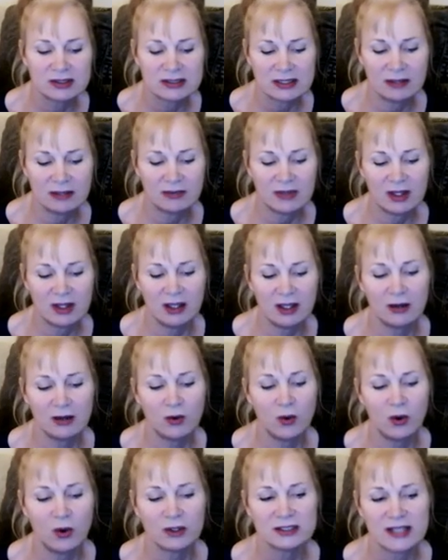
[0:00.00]
something
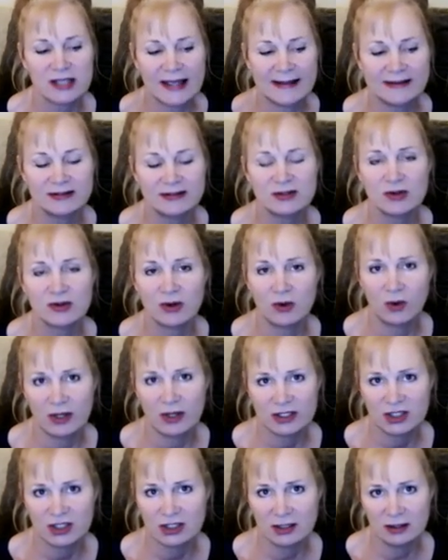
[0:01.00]
or to answer a
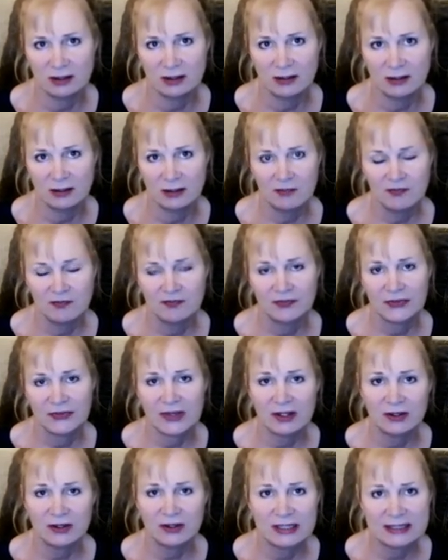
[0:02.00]
question
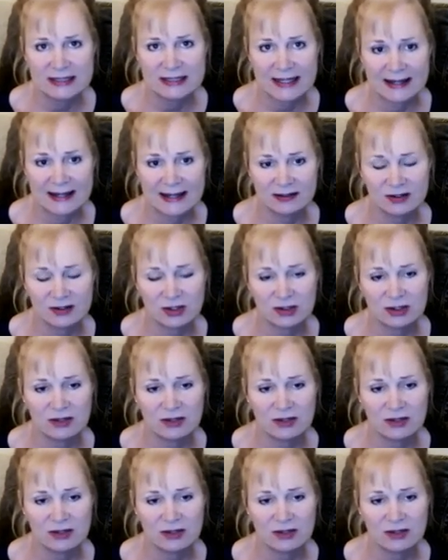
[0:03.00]
that you need to answer.